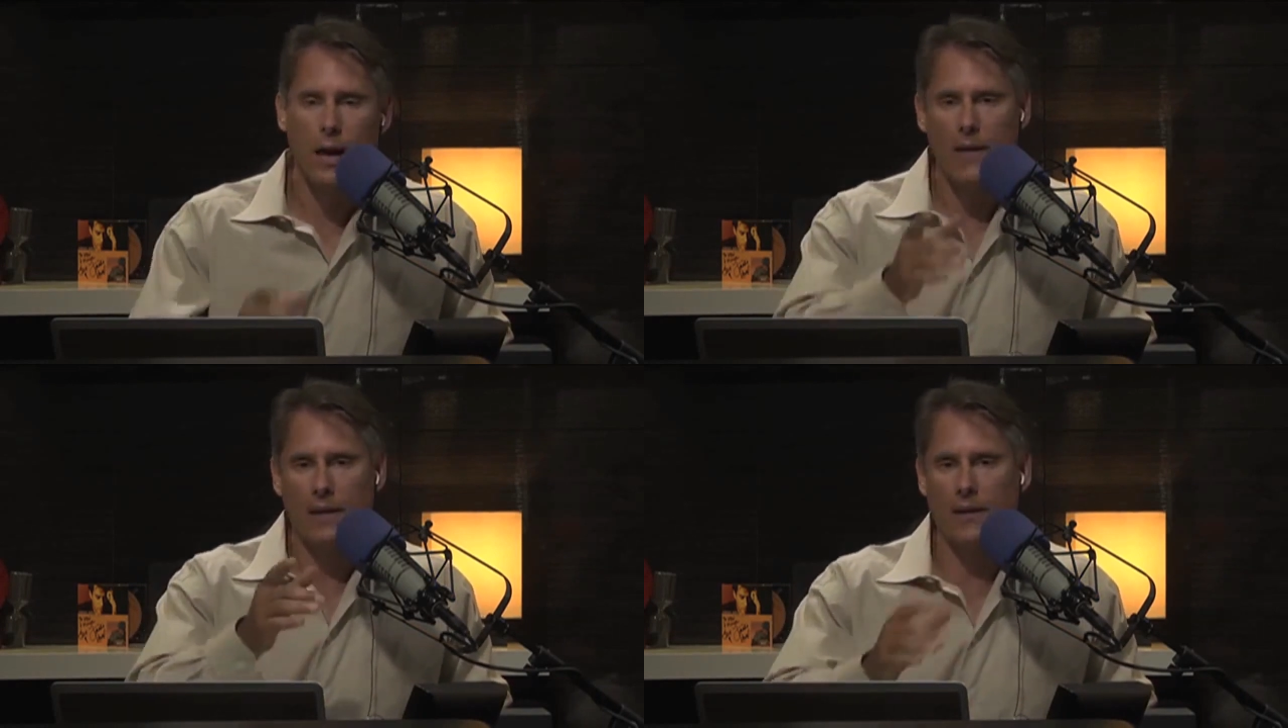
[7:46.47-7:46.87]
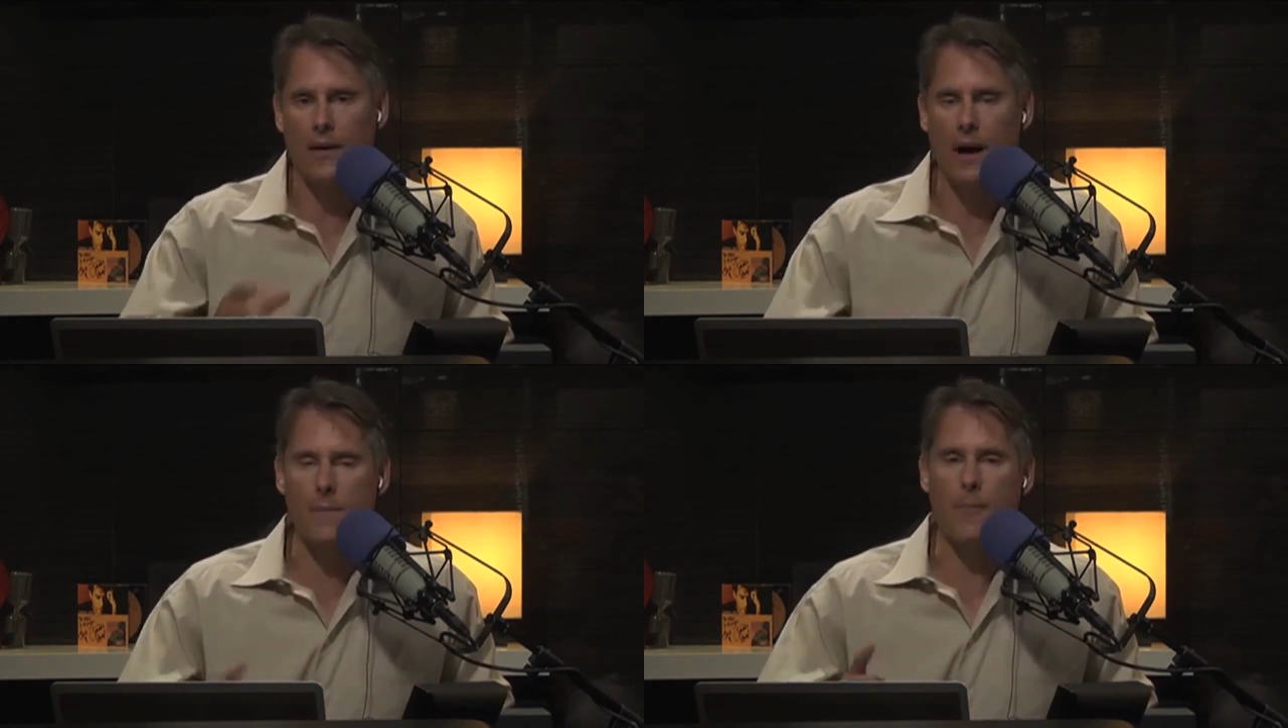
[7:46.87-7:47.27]
And then
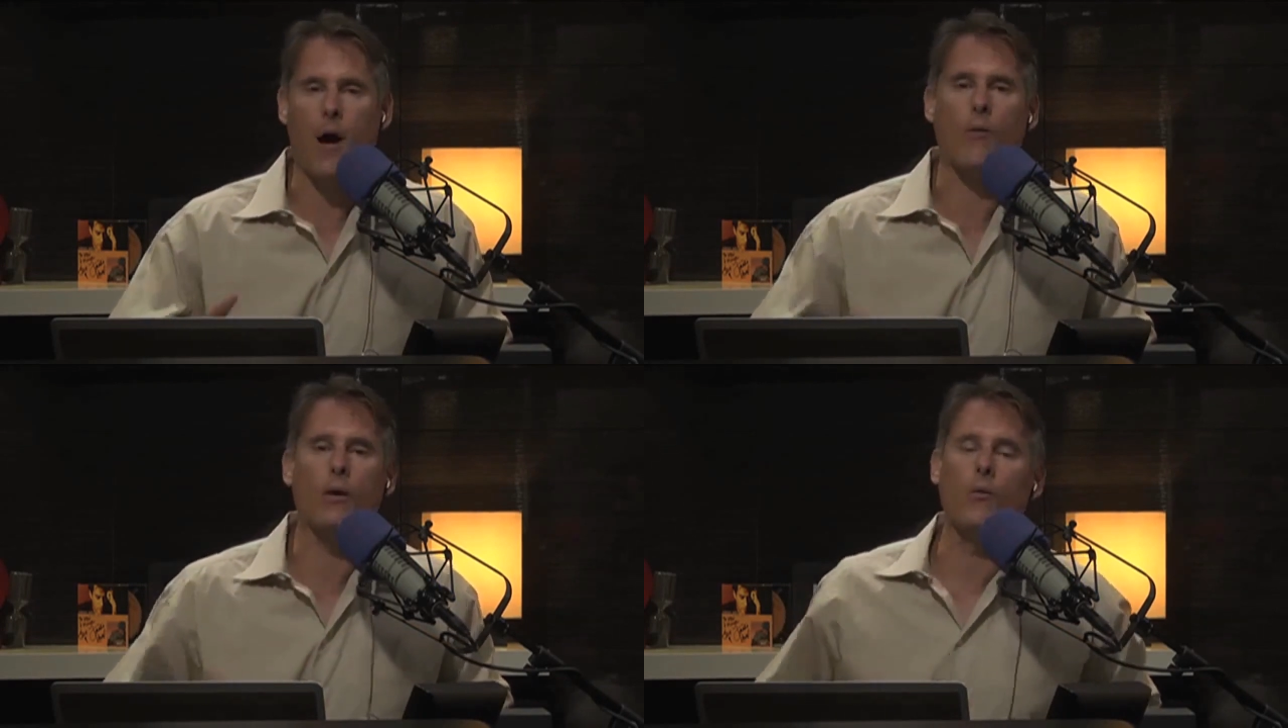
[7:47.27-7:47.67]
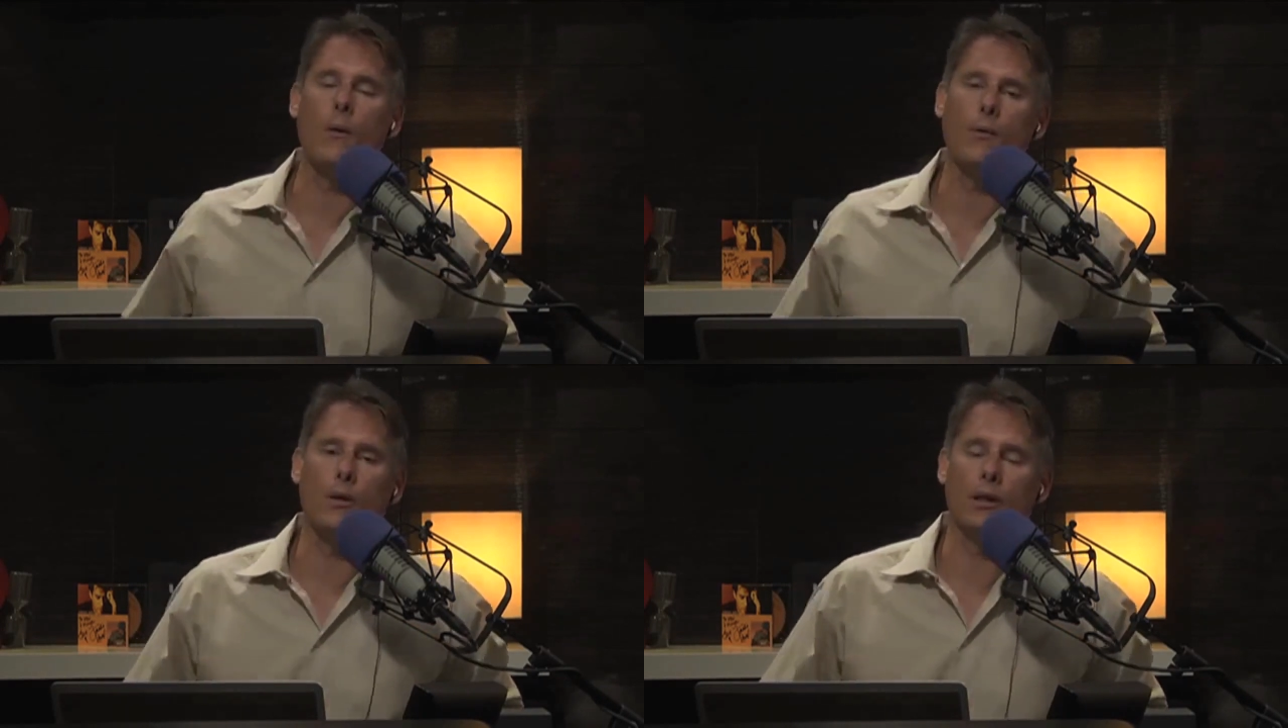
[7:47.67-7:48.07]
later on, empowering
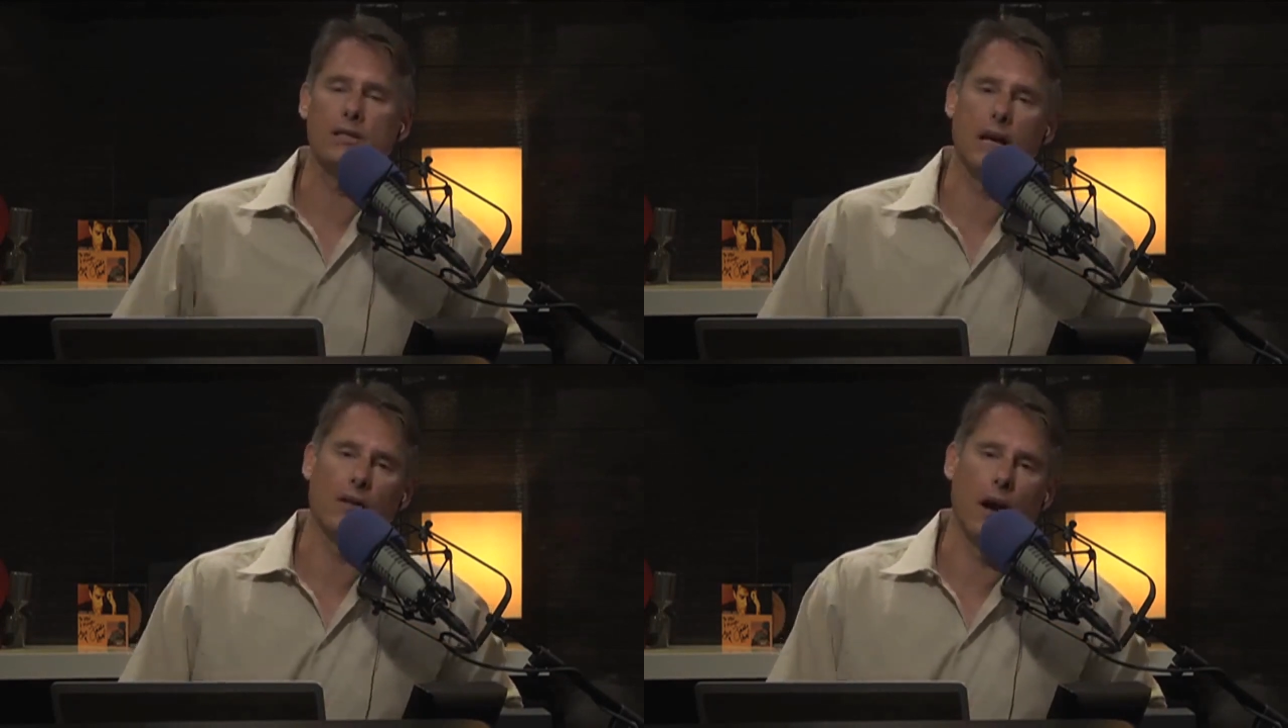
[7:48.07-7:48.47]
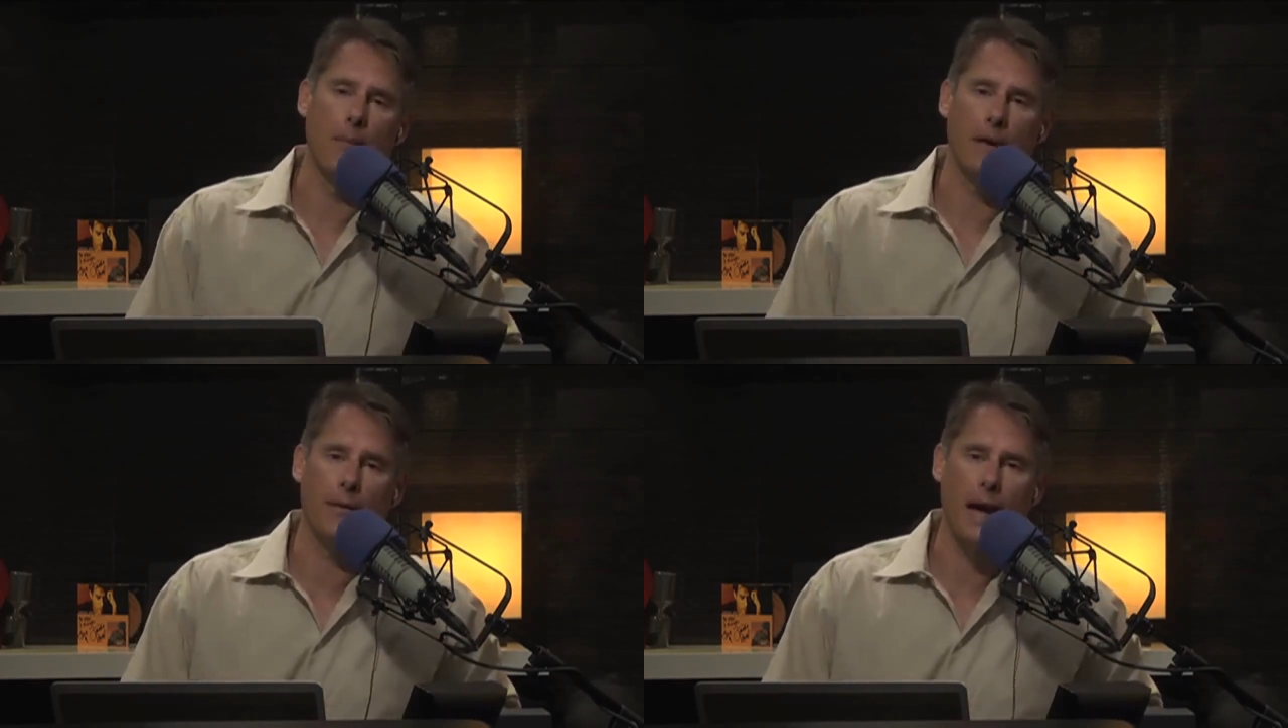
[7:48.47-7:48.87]
women with Liz Heller.
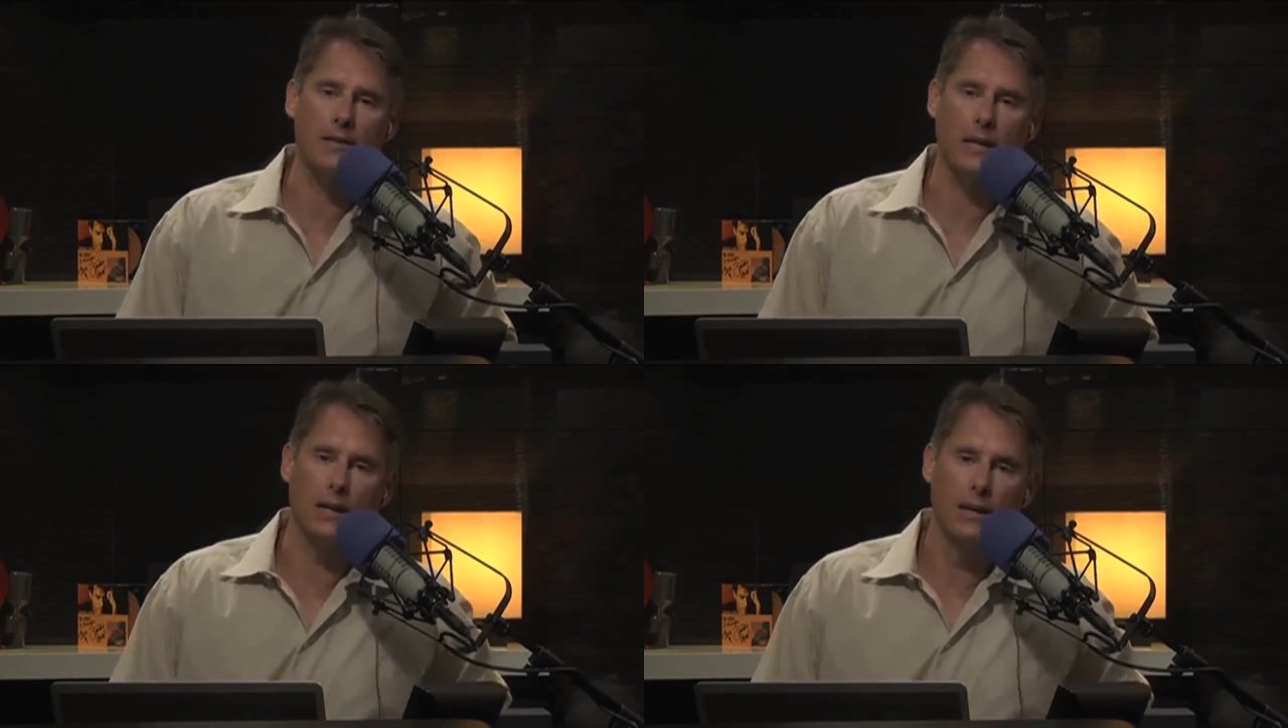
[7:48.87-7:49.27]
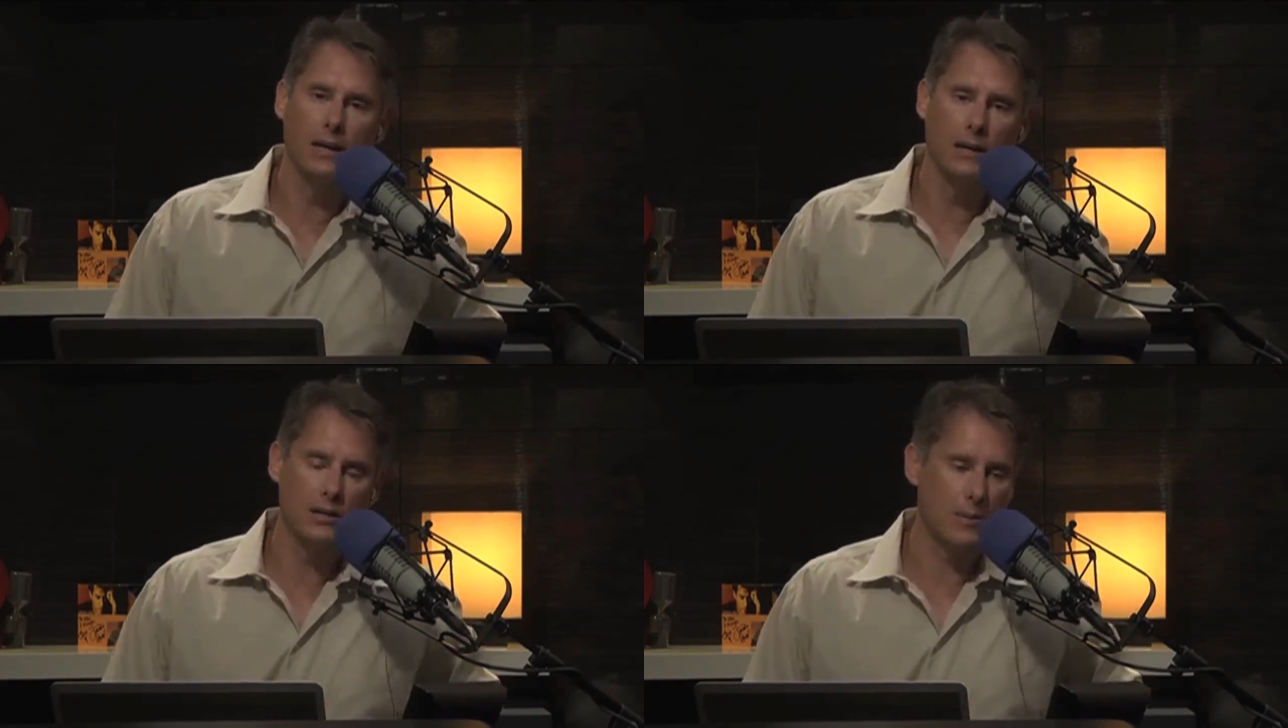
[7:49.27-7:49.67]
I'm Ken Rutkowski. Listen to